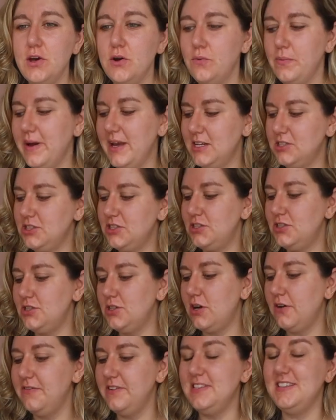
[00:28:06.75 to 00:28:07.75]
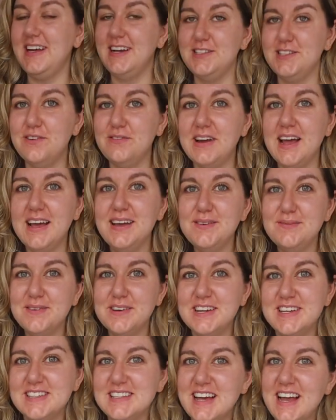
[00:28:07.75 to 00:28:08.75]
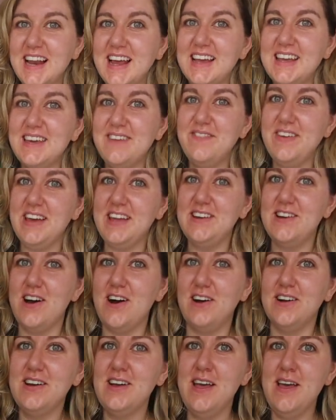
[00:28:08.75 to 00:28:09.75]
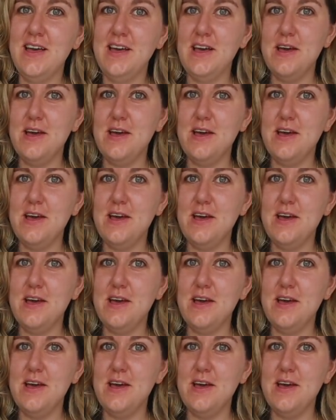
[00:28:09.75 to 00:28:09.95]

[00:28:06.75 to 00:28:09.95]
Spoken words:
which obviously I don't like because I like it being long,